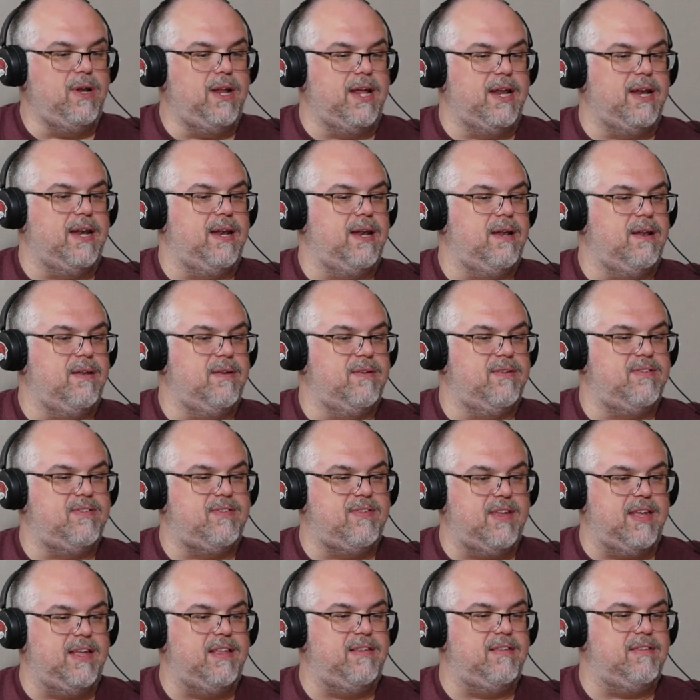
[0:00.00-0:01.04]
And
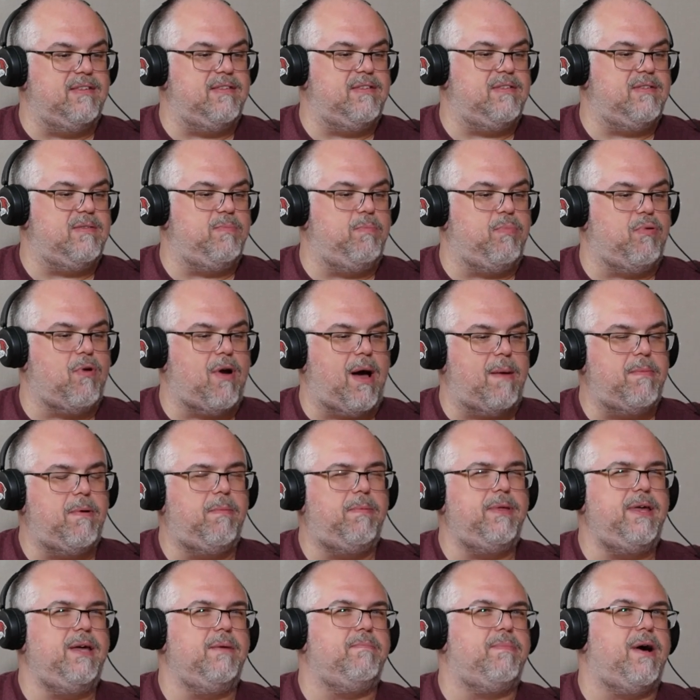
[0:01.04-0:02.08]
since
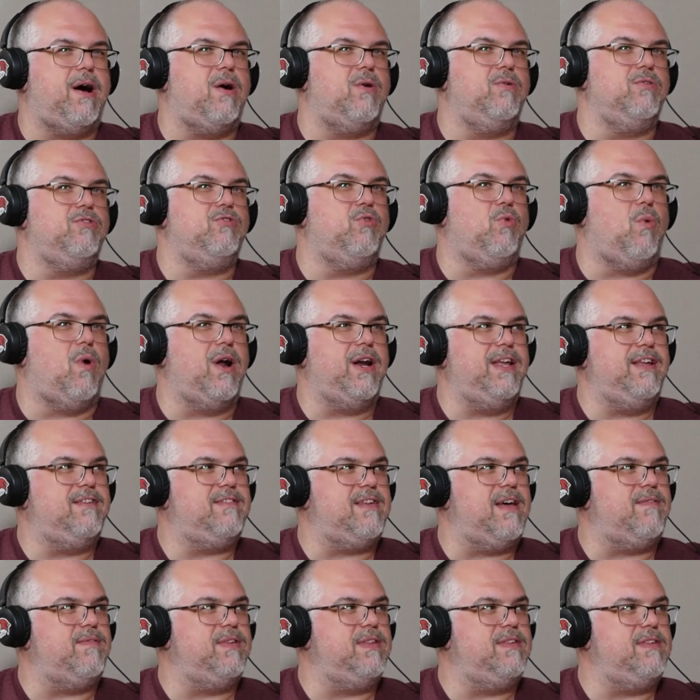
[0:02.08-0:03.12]
probably about
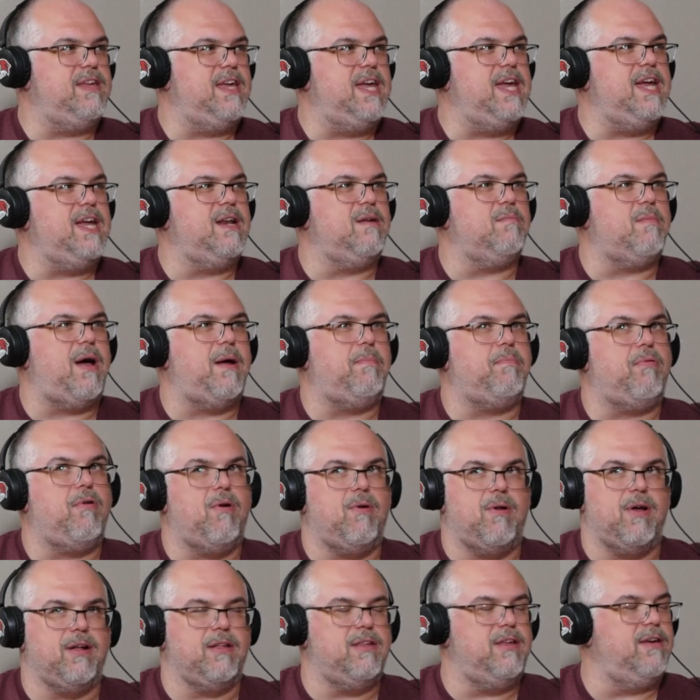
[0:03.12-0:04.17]
2017, my
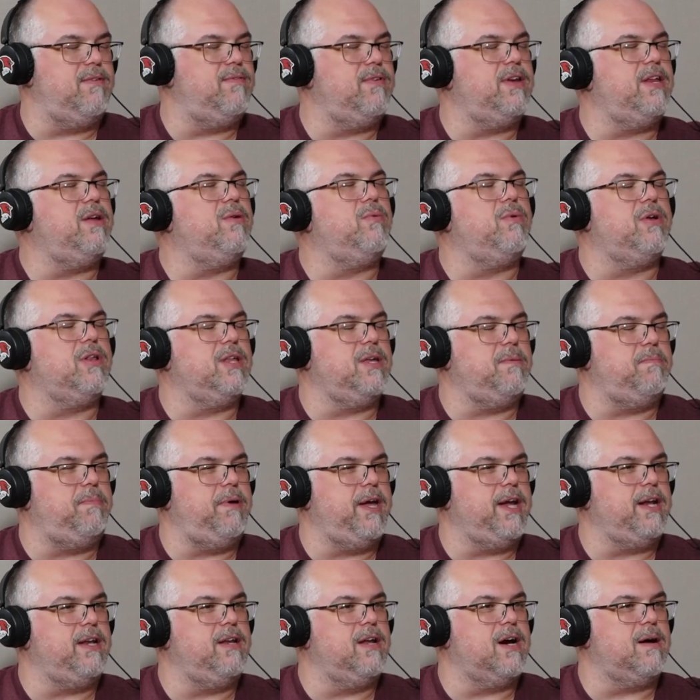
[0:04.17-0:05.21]
productivity really
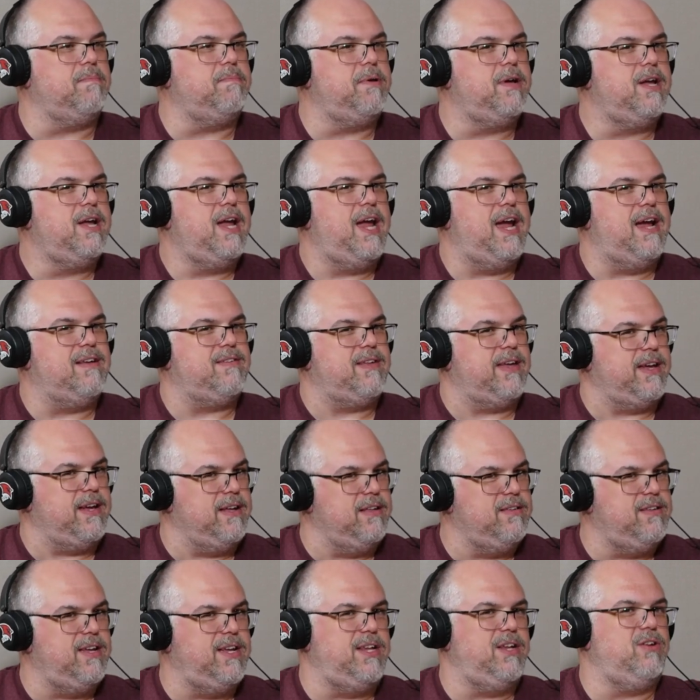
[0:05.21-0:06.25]
picked up as I
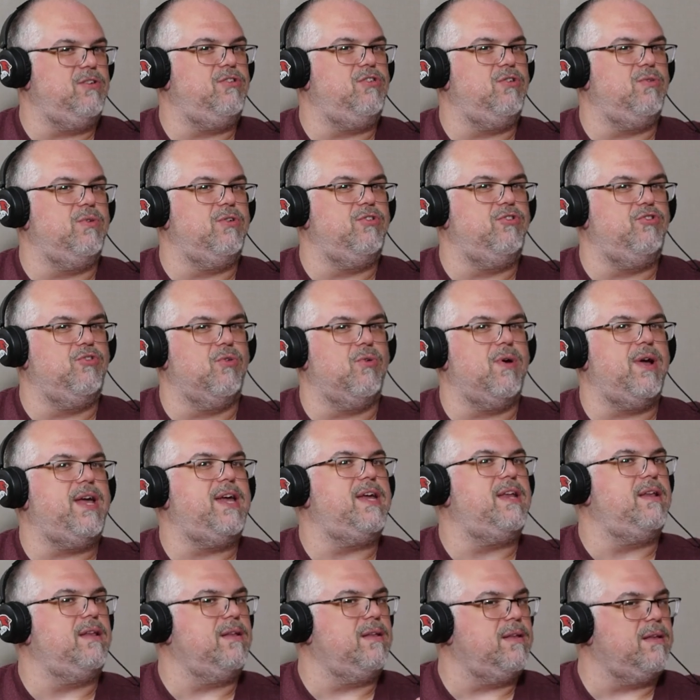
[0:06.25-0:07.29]
continued to enjoy
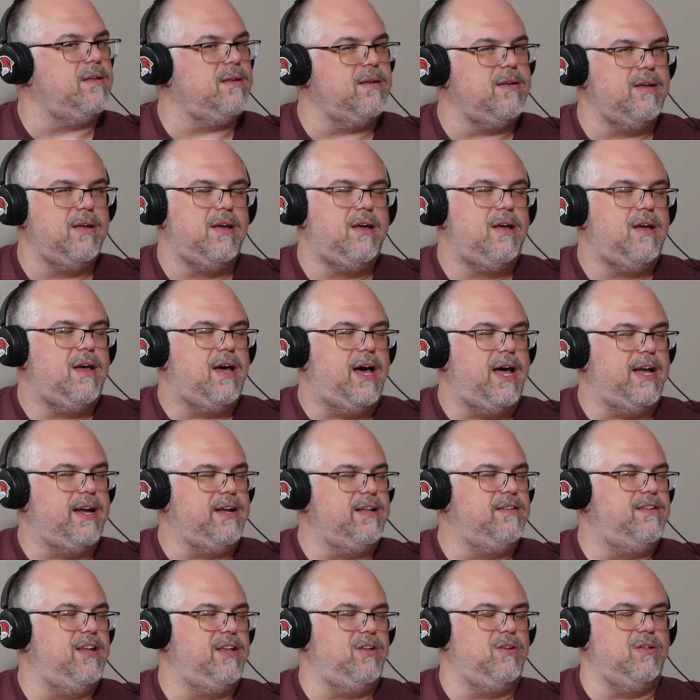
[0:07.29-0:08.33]
it. And I
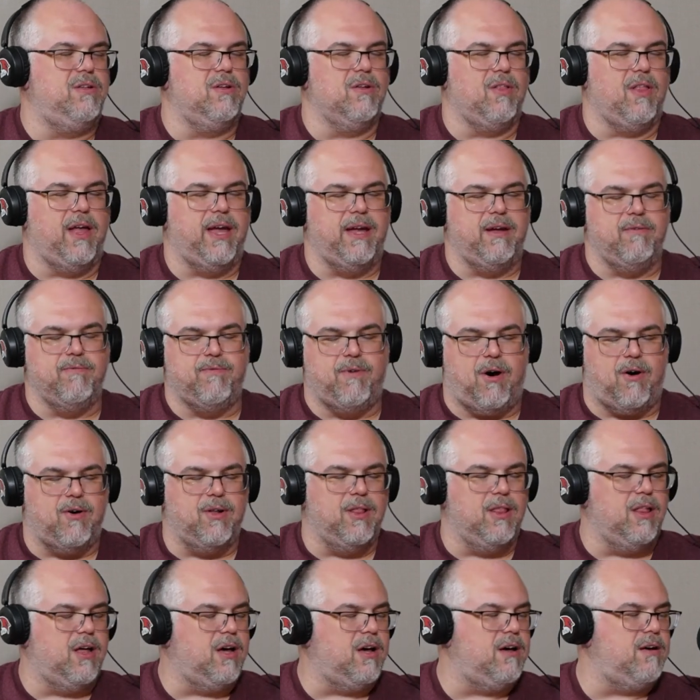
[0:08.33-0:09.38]
continued to fall
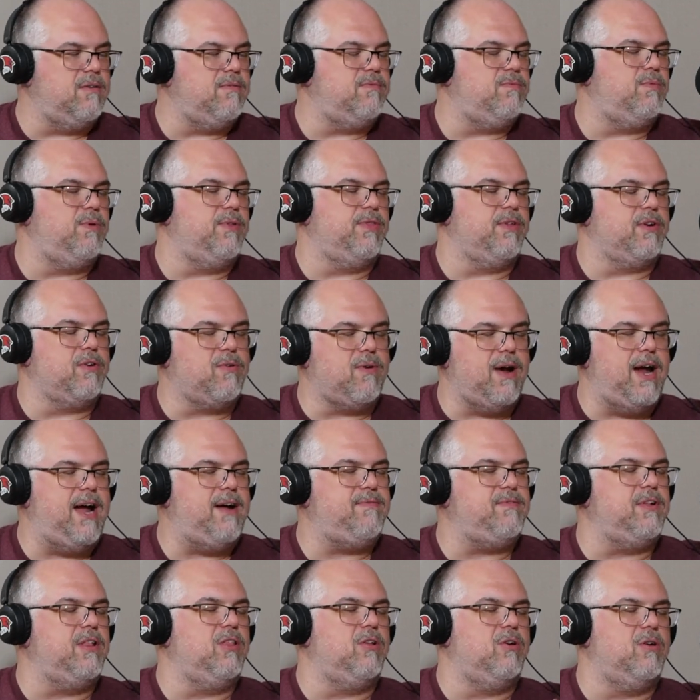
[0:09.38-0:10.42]
in love with the
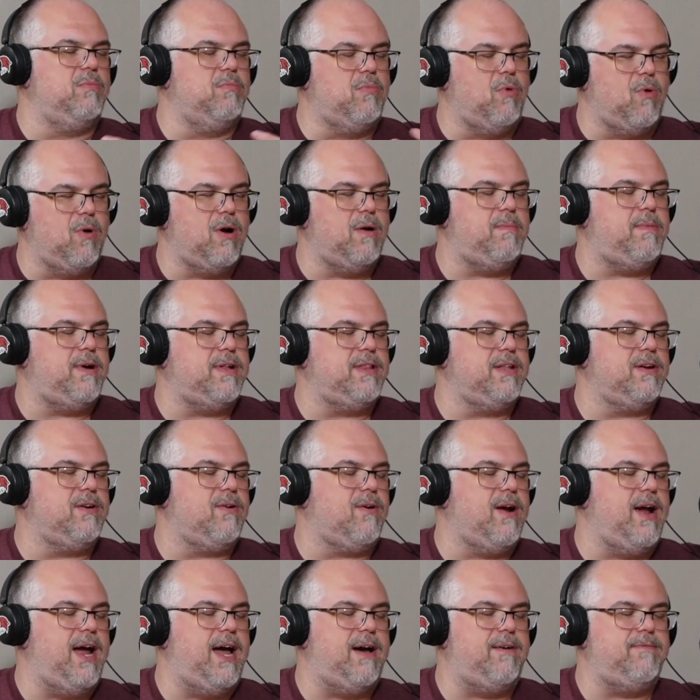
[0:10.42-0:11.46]
craft and learn more about the
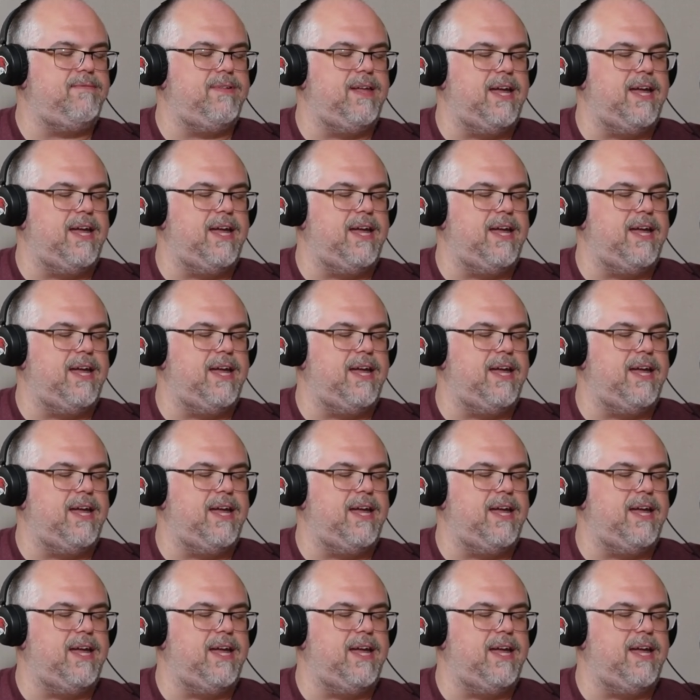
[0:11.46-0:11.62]
craft.